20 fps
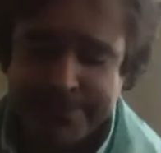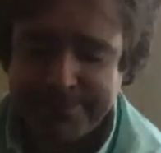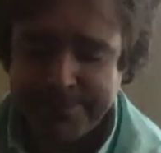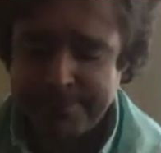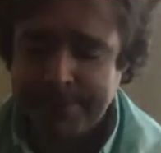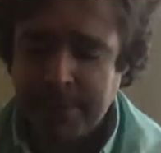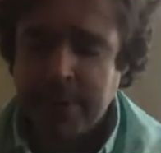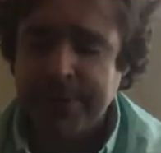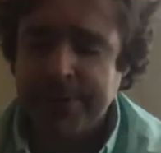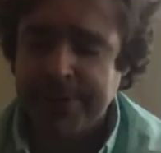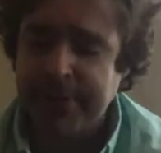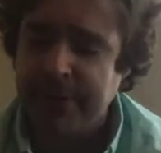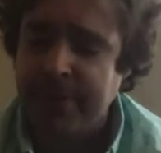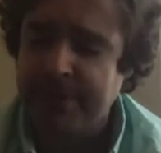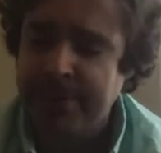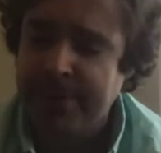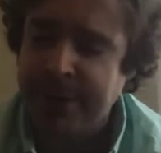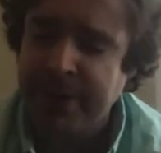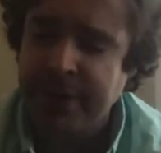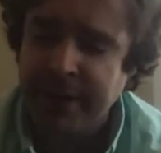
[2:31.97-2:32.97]
Personal
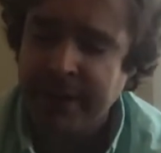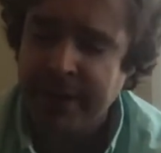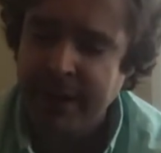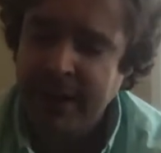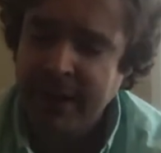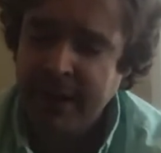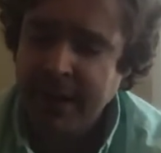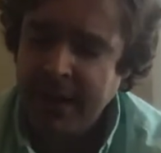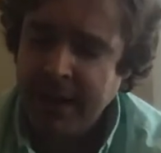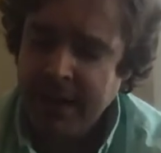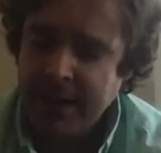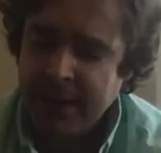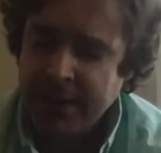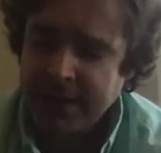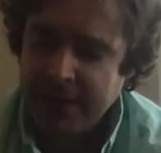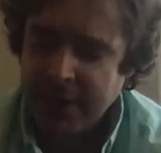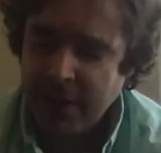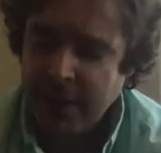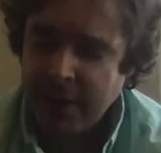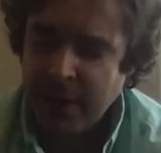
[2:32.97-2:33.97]
computer.
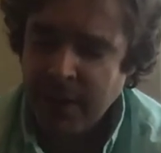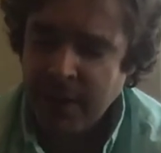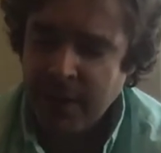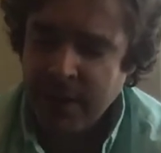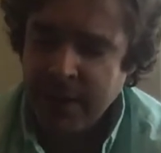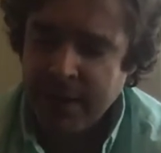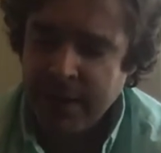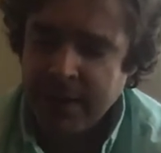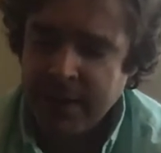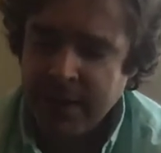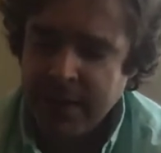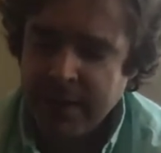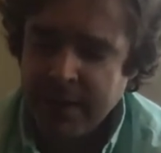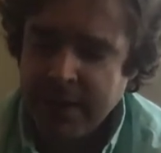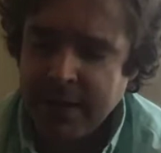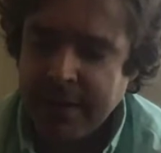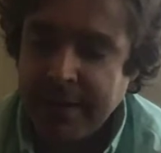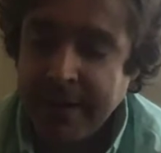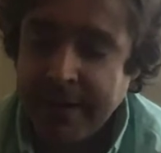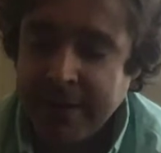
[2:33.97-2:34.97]
So,
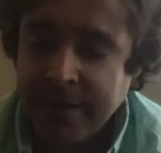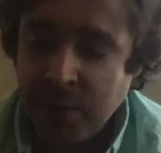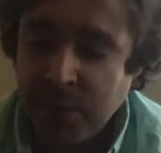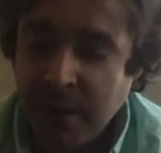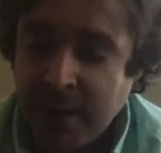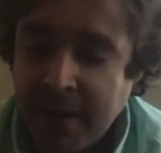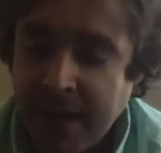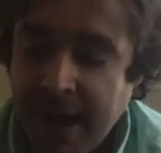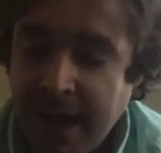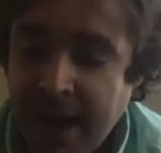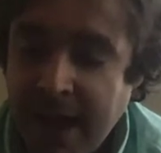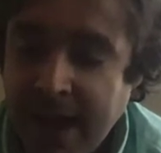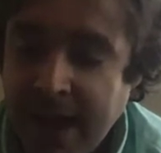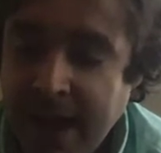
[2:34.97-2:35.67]
this one I